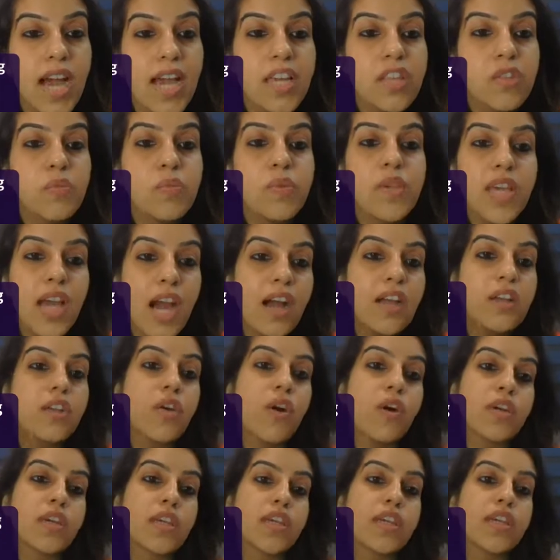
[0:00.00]
guys, we are
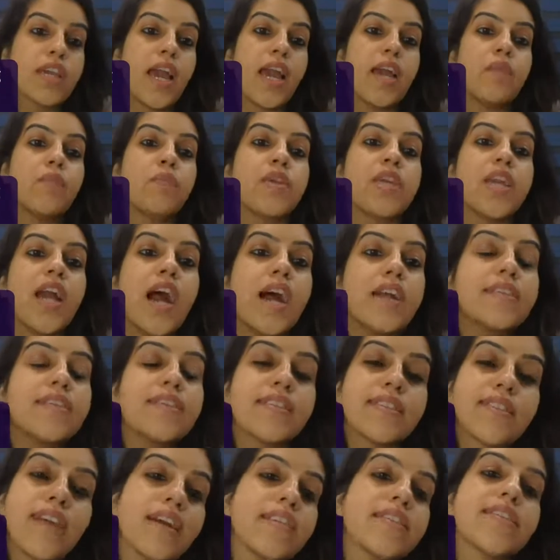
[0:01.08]
talking and we are
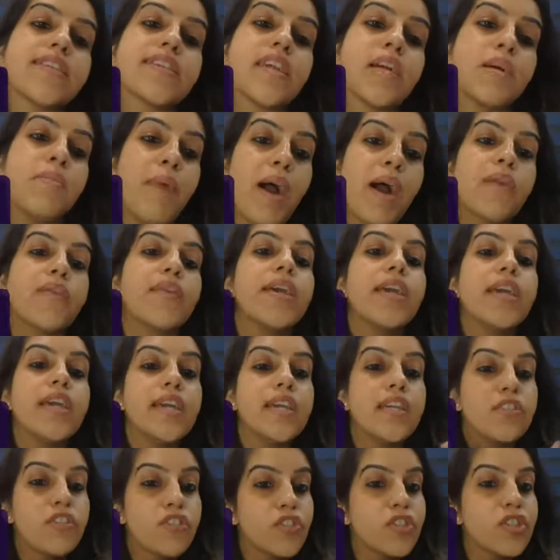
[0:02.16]
discussing about
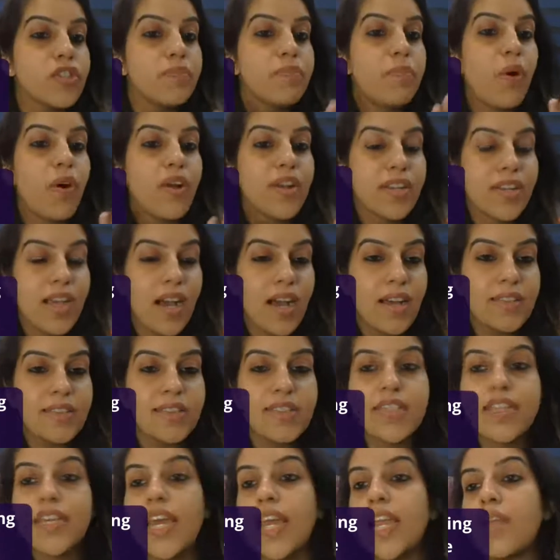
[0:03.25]
history
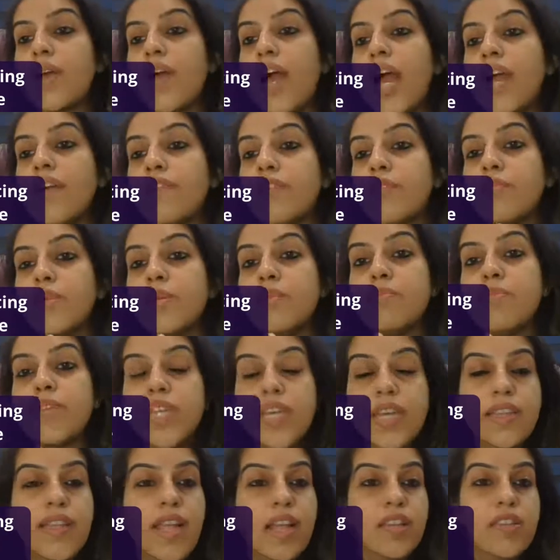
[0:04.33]
podcasting, and I will be
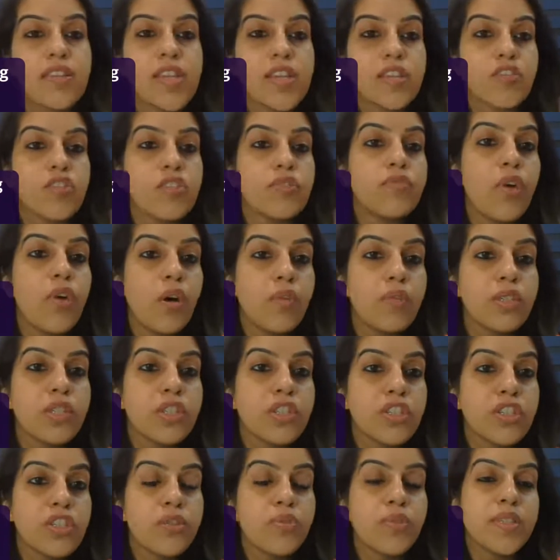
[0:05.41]
bringing that session forward
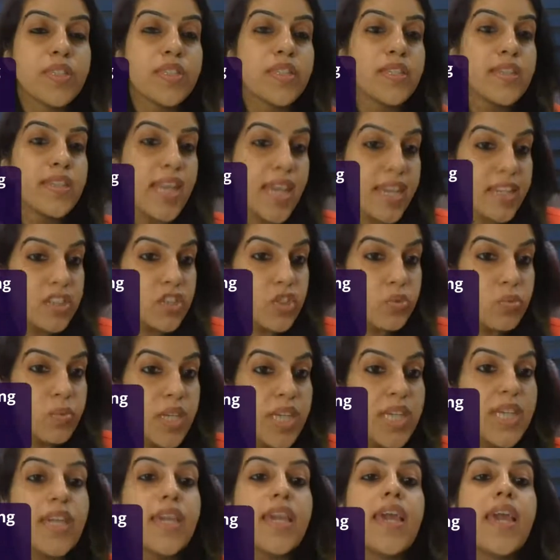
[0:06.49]
to you in the next
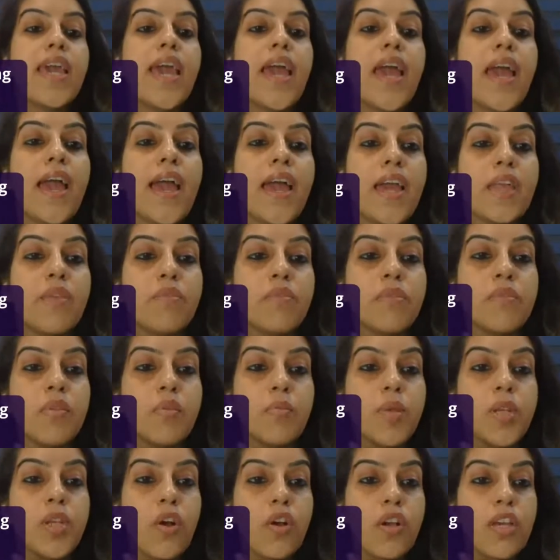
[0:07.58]
week. And we
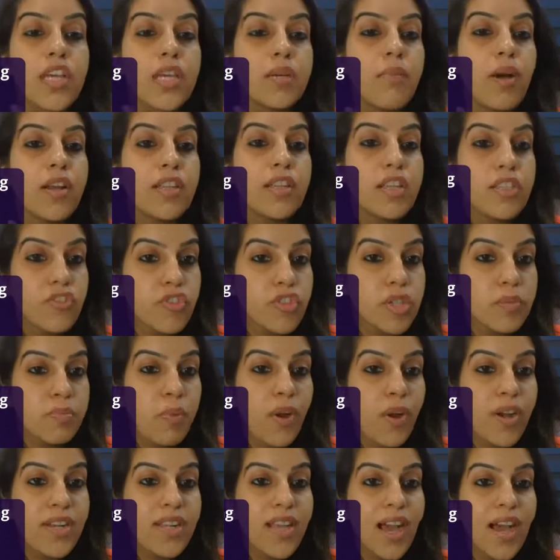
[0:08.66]
will be talking about history
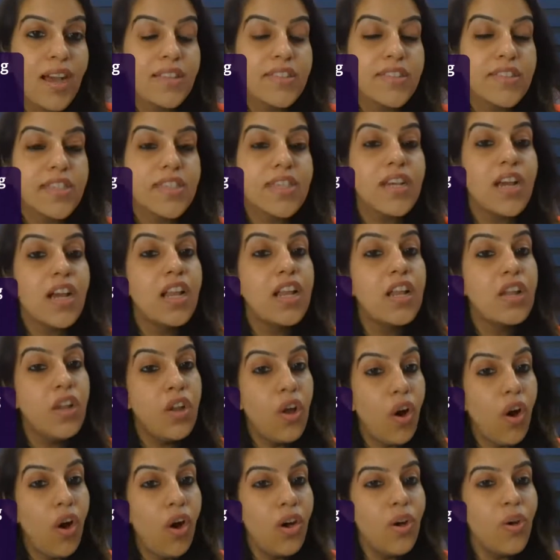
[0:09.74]
podcasting
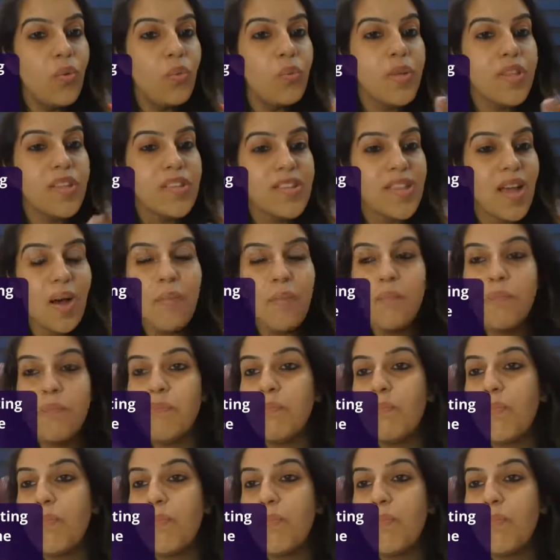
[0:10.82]
along with some